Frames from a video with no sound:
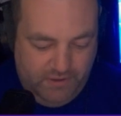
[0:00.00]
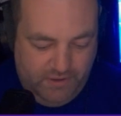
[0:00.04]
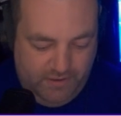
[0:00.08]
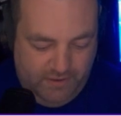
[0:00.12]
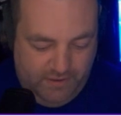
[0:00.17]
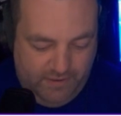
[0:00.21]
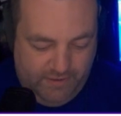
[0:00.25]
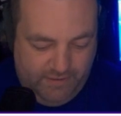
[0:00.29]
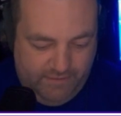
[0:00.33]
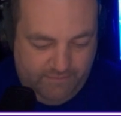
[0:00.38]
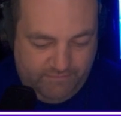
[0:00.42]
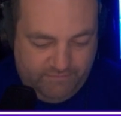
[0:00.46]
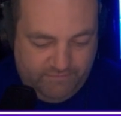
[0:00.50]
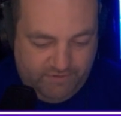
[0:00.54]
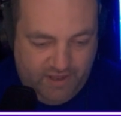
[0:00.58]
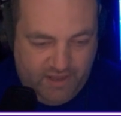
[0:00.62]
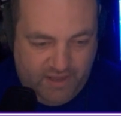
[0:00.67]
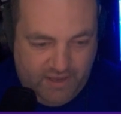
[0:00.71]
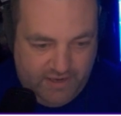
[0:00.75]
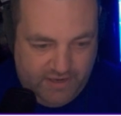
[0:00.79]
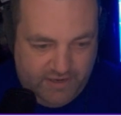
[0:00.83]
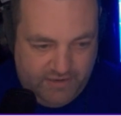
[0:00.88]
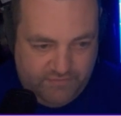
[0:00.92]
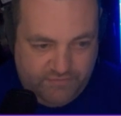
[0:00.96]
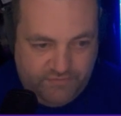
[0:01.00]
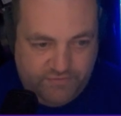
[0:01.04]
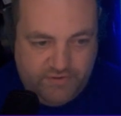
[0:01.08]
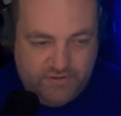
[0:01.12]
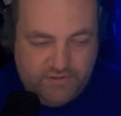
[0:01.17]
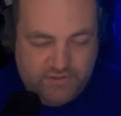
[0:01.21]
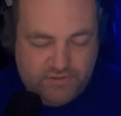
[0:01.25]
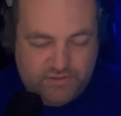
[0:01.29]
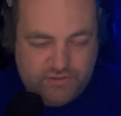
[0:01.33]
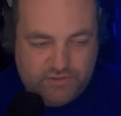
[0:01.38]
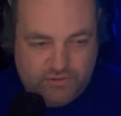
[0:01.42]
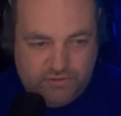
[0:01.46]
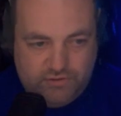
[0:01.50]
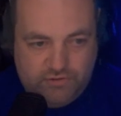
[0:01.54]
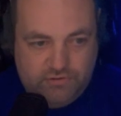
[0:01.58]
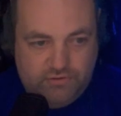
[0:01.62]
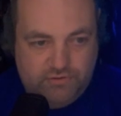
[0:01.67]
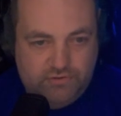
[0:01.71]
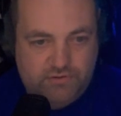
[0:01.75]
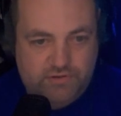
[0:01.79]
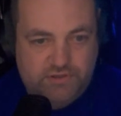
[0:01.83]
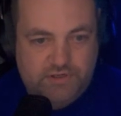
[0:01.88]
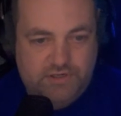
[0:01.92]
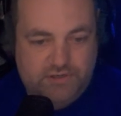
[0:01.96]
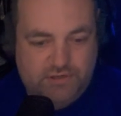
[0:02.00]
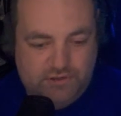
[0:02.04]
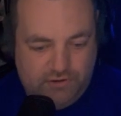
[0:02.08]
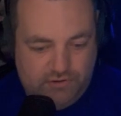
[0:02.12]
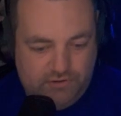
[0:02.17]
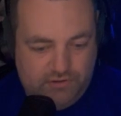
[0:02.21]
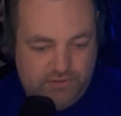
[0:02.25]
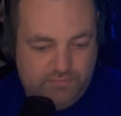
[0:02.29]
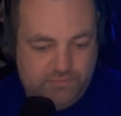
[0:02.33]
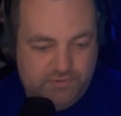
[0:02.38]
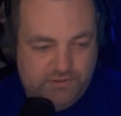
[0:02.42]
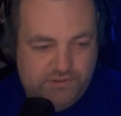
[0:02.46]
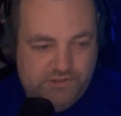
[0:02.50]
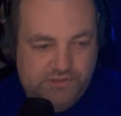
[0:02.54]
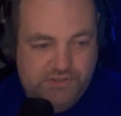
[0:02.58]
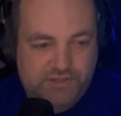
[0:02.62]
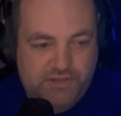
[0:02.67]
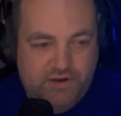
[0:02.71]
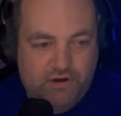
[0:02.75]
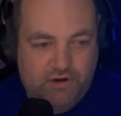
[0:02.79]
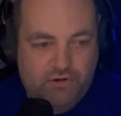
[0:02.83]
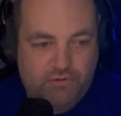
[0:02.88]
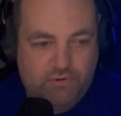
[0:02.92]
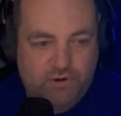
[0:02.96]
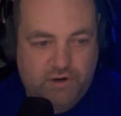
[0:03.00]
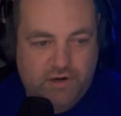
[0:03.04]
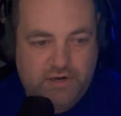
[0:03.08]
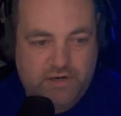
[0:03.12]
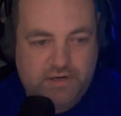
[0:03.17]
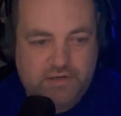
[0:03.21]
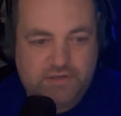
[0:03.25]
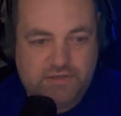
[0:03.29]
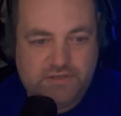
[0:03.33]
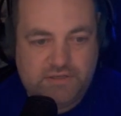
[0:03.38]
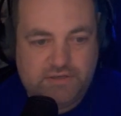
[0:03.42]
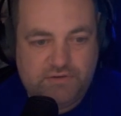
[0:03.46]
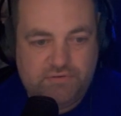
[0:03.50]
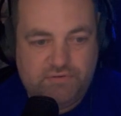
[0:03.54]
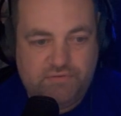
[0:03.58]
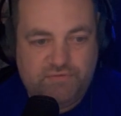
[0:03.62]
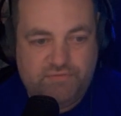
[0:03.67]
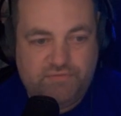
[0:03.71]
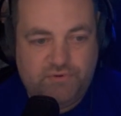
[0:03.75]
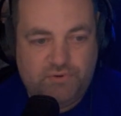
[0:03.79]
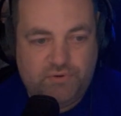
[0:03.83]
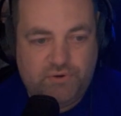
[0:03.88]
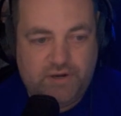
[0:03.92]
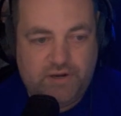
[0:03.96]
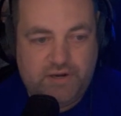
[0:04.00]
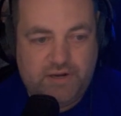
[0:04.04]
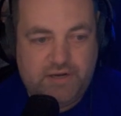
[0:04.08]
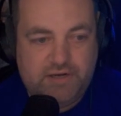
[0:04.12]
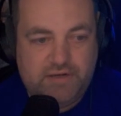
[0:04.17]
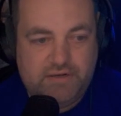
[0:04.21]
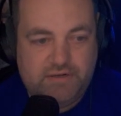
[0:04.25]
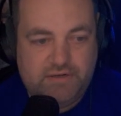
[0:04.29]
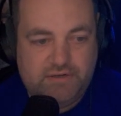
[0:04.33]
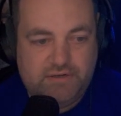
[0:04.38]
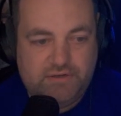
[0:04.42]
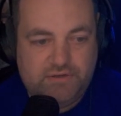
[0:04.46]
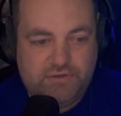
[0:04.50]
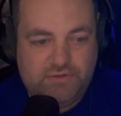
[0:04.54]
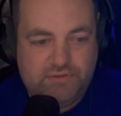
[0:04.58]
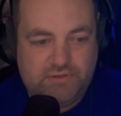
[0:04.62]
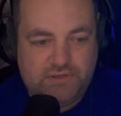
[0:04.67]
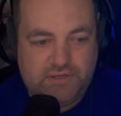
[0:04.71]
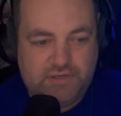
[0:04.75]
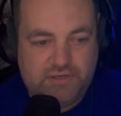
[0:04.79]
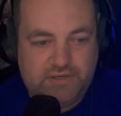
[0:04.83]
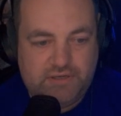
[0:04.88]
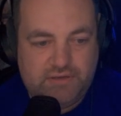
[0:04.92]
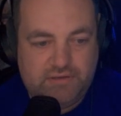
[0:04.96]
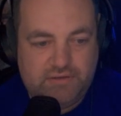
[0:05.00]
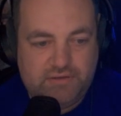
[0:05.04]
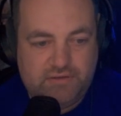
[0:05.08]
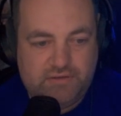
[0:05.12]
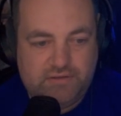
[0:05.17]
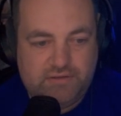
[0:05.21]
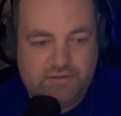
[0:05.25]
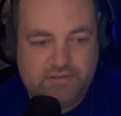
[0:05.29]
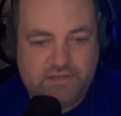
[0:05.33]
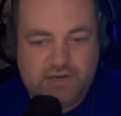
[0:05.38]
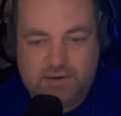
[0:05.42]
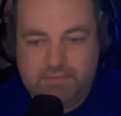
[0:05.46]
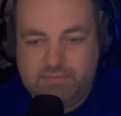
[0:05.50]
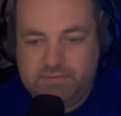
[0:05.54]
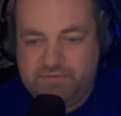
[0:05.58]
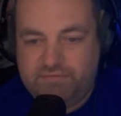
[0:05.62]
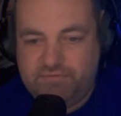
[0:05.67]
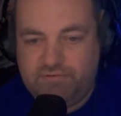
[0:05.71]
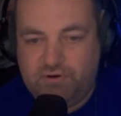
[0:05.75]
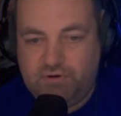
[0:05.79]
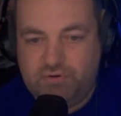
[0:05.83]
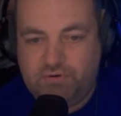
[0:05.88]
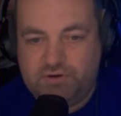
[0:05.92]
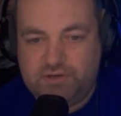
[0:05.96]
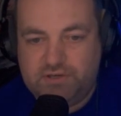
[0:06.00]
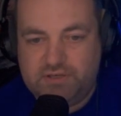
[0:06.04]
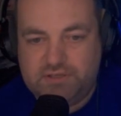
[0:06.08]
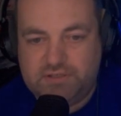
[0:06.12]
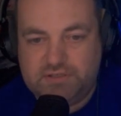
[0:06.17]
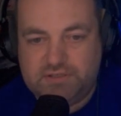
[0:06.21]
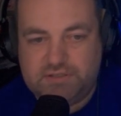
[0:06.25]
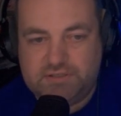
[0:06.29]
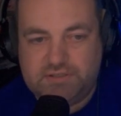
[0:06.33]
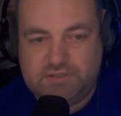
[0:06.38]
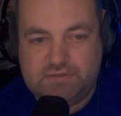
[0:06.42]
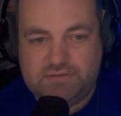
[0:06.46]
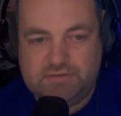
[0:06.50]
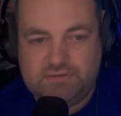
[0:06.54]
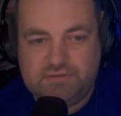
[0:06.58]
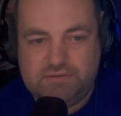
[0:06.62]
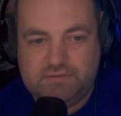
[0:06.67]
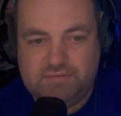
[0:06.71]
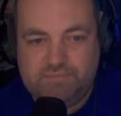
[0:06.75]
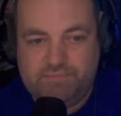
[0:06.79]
5, so you push the R1 to avoid using timely focus.